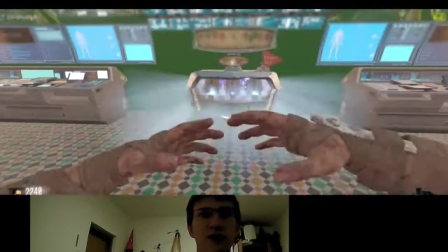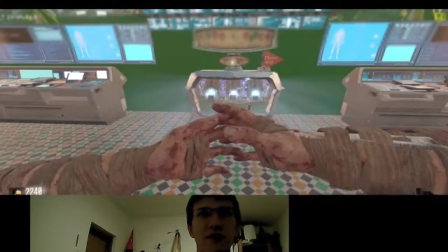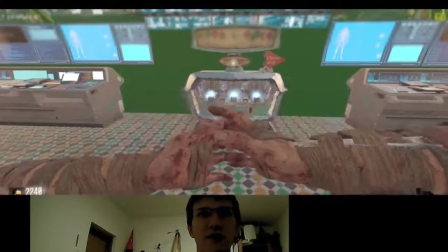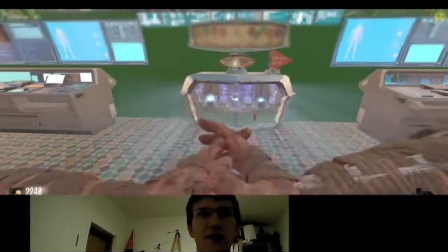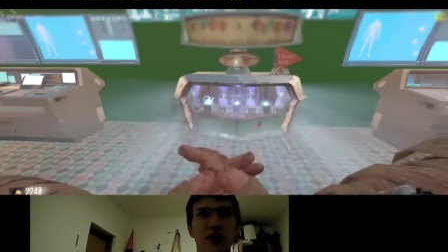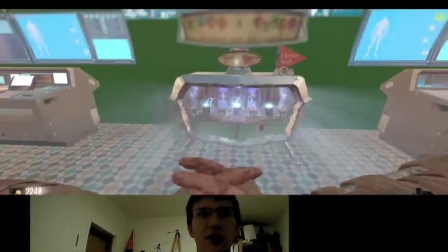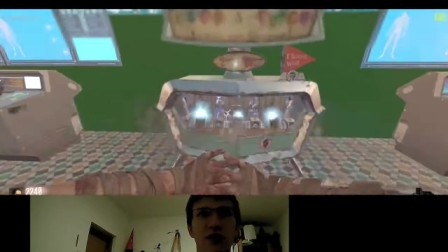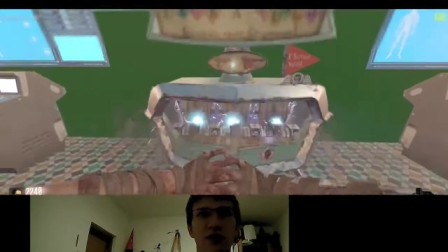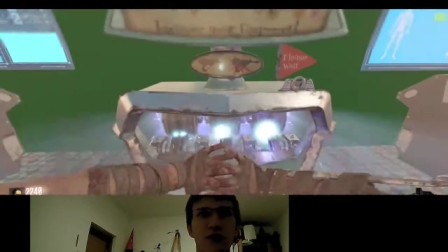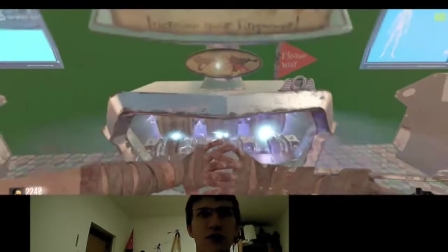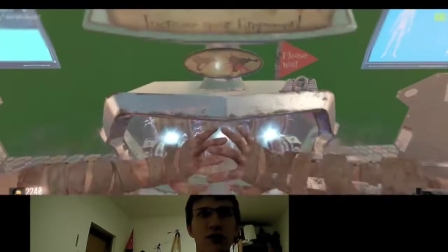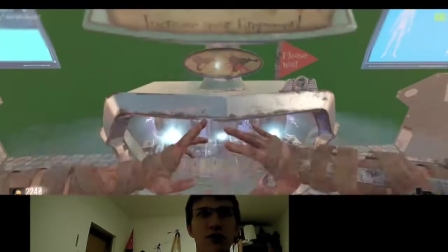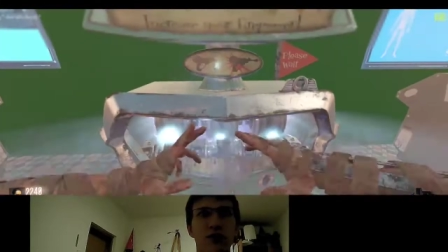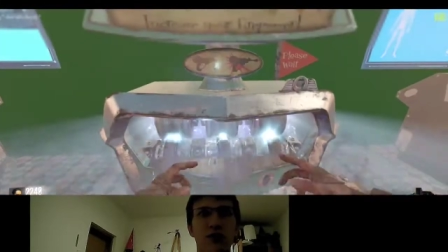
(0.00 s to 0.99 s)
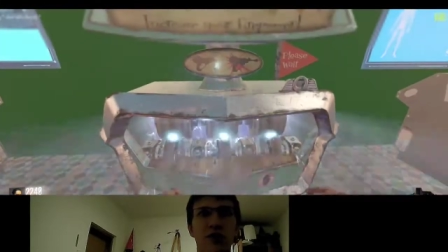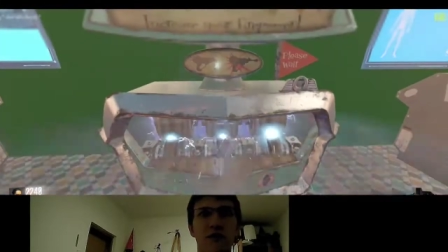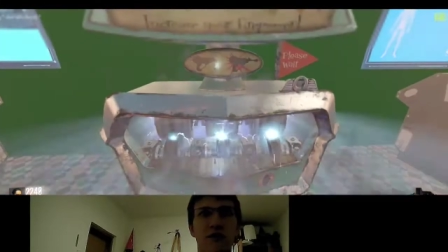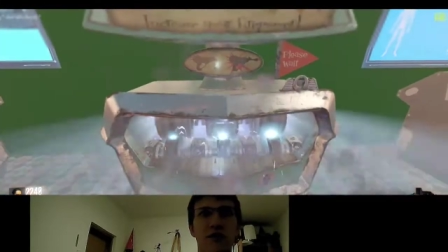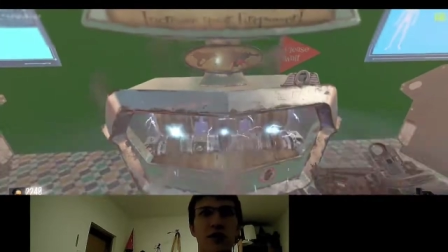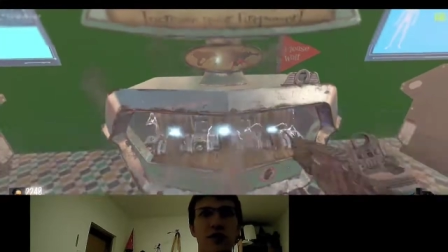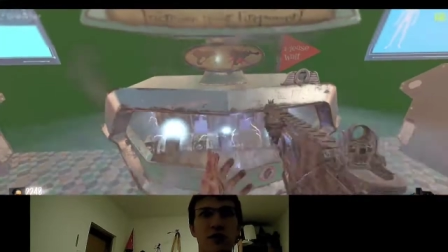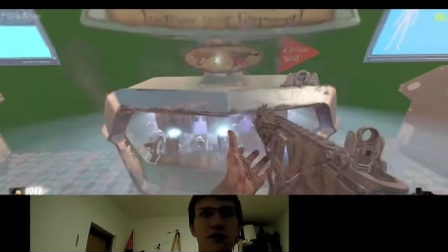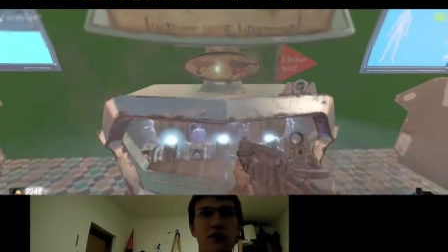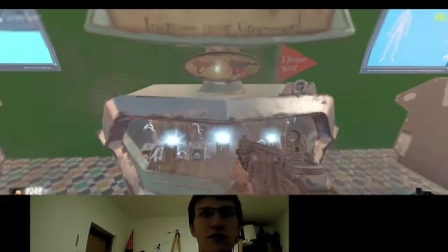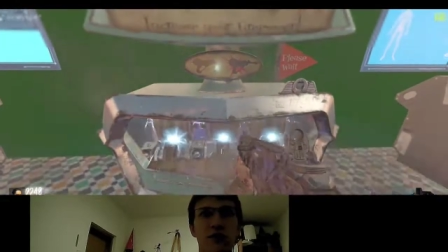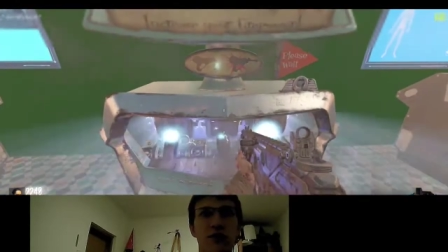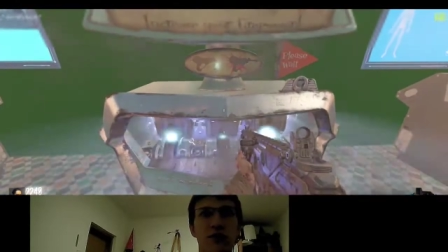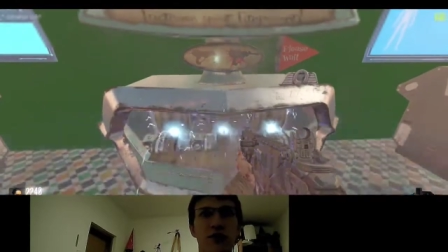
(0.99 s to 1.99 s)
Do the thing, do the
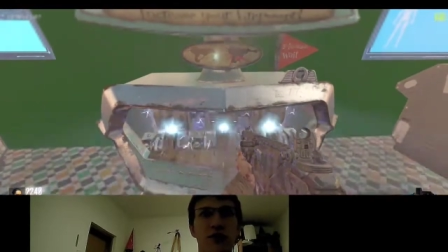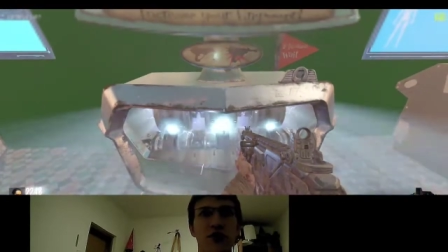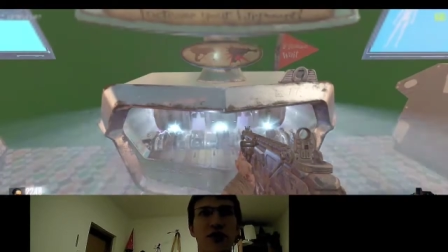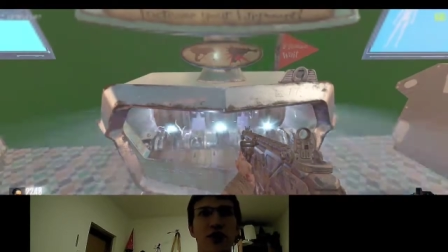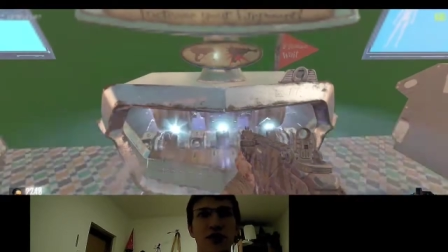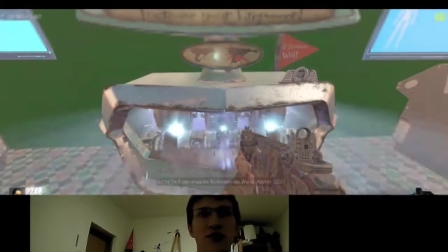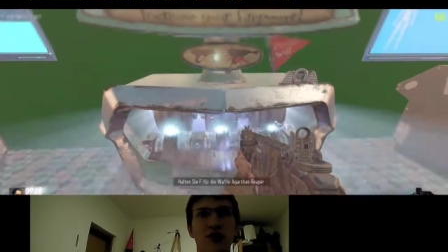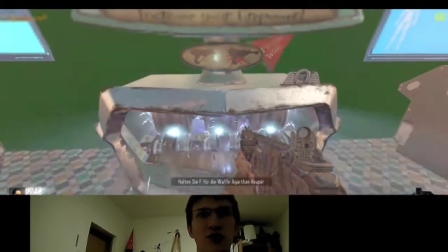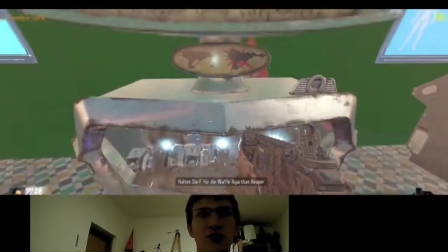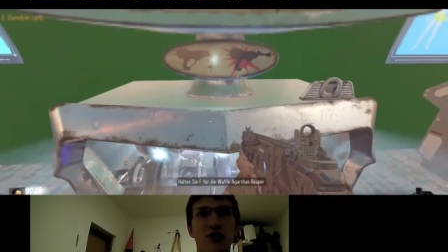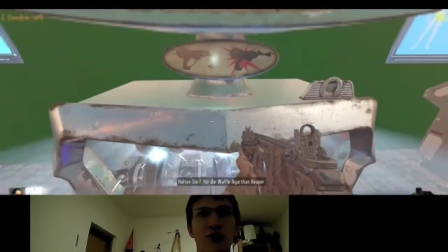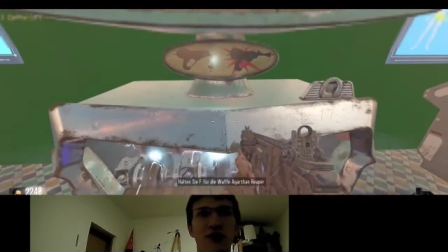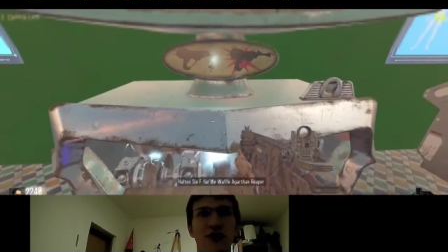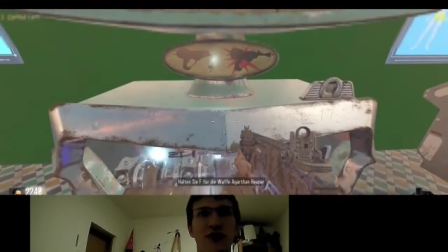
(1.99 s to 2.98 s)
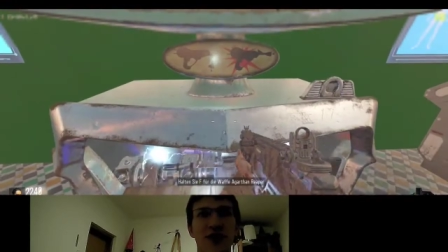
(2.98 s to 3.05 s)
thing, do the thing, do